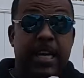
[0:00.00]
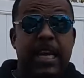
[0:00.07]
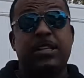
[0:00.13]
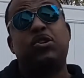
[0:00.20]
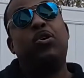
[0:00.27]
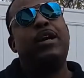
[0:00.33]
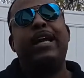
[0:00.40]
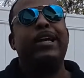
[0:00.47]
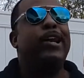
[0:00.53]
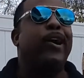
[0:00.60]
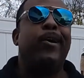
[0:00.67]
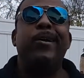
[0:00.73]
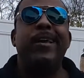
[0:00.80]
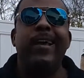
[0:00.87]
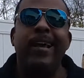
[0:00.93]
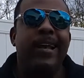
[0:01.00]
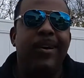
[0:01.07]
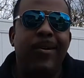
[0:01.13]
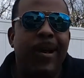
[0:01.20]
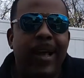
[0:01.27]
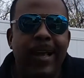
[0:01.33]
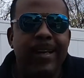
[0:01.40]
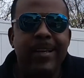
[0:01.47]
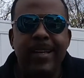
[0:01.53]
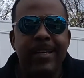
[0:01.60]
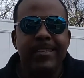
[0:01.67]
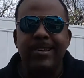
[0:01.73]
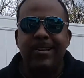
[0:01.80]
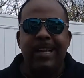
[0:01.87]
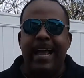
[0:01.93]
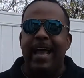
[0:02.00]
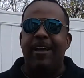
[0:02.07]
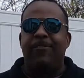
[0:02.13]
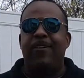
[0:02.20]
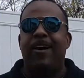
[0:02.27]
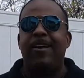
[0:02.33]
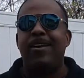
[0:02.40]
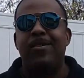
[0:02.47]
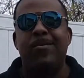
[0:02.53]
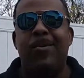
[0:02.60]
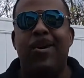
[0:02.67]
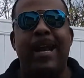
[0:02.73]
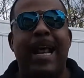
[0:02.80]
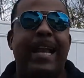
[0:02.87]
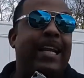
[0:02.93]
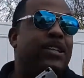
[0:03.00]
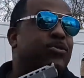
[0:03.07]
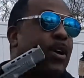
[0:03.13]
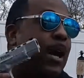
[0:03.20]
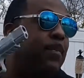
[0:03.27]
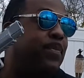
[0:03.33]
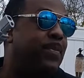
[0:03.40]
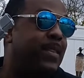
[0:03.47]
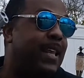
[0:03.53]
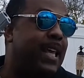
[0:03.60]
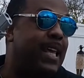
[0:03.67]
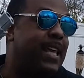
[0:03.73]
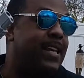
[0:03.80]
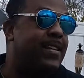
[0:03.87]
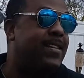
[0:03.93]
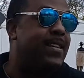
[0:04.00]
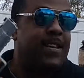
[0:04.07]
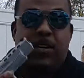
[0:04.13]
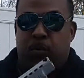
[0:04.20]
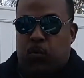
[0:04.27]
It's going to get dirty anyway, so laugh all you want. I didn't drop this.